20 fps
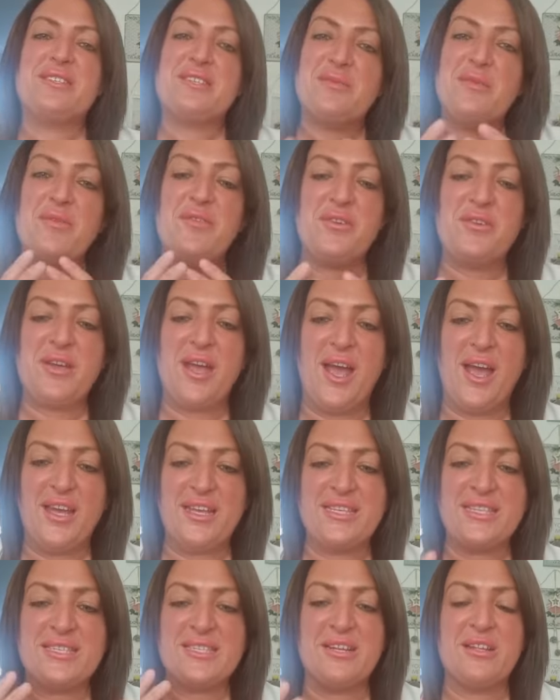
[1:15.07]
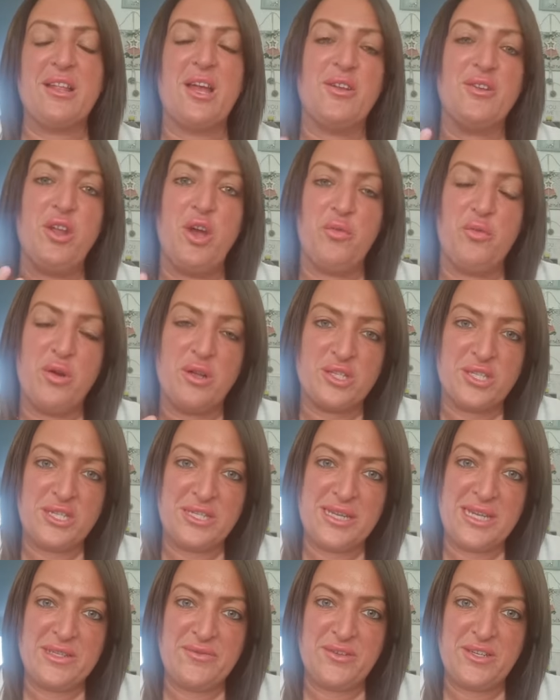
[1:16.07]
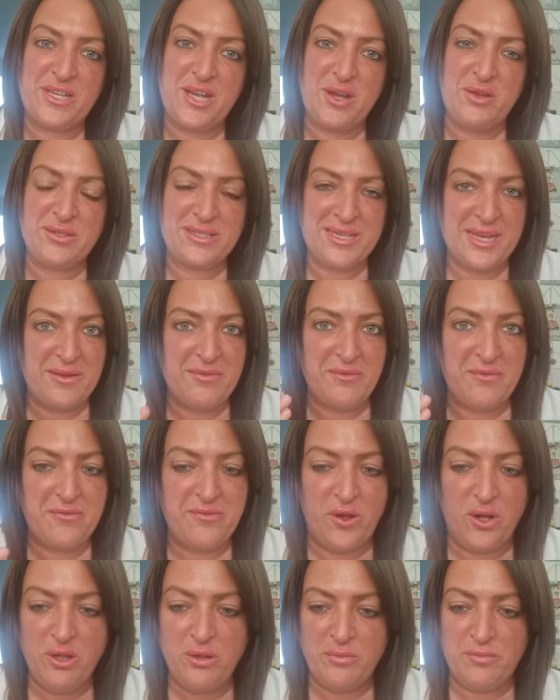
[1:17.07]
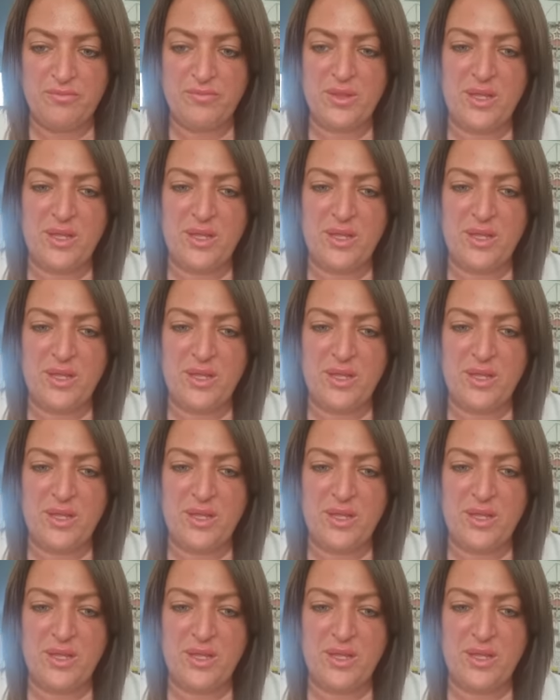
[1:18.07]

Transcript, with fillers: some of you guys still are not watching these videos in full.